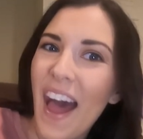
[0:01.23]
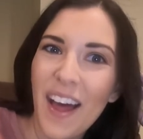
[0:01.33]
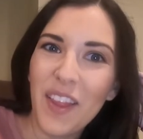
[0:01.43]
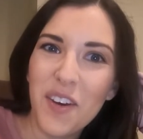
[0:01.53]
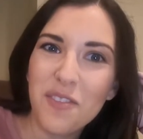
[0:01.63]

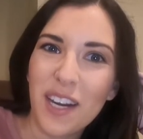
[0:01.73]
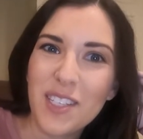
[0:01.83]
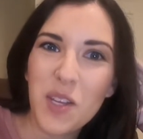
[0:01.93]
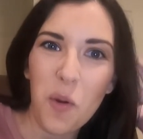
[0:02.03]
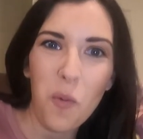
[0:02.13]
Hello
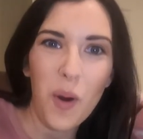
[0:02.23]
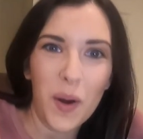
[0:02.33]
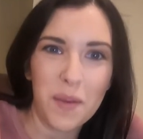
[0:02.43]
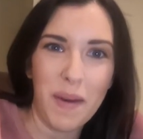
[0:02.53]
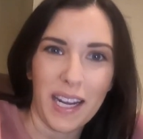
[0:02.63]
friends,
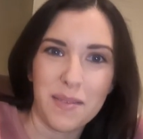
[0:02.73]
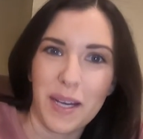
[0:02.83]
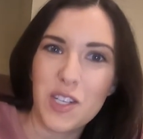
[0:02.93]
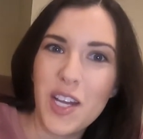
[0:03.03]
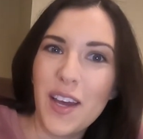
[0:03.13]
welcome back to
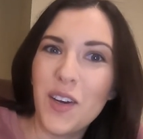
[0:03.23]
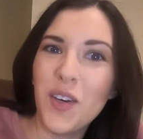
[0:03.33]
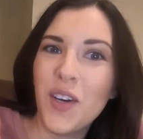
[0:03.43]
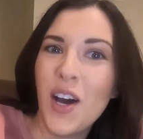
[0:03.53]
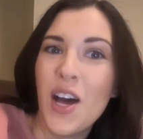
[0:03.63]
my channel.